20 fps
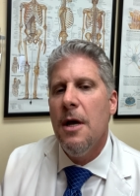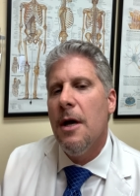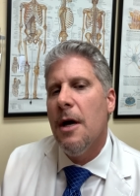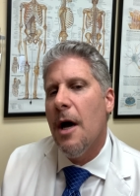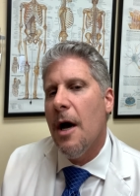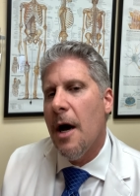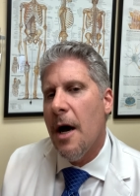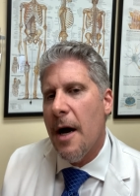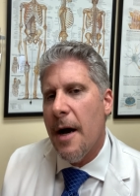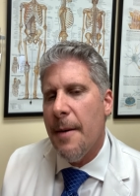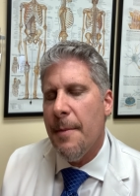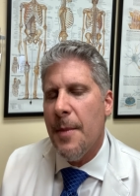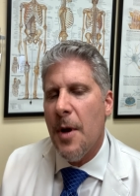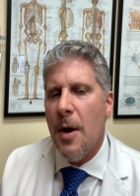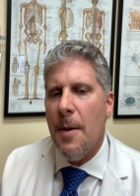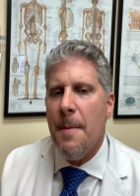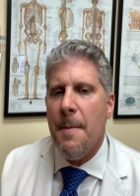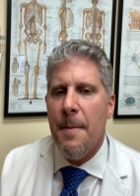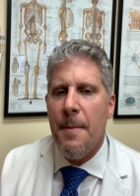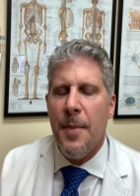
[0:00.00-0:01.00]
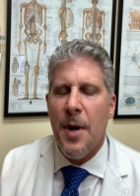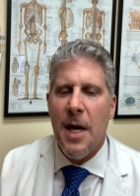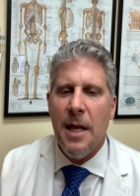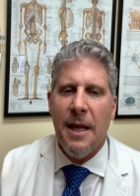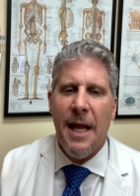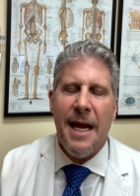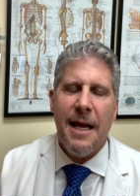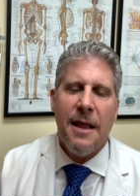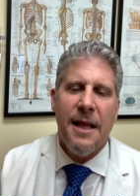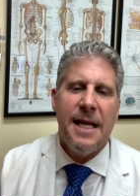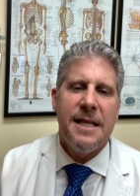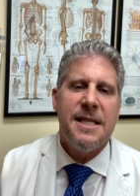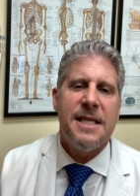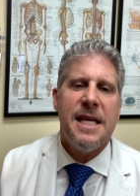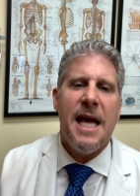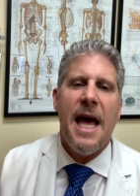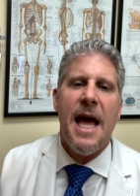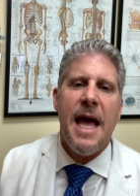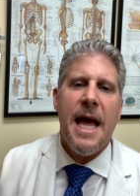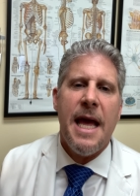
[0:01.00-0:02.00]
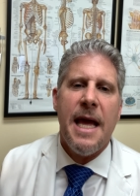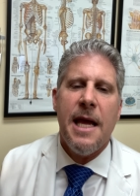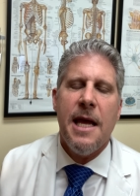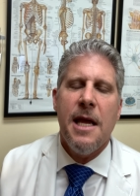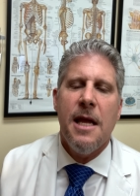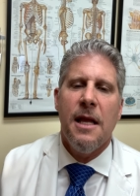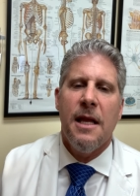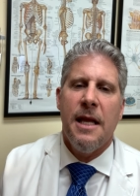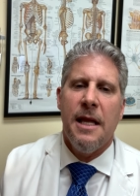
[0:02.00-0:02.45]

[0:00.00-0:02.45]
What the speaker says: But let's say,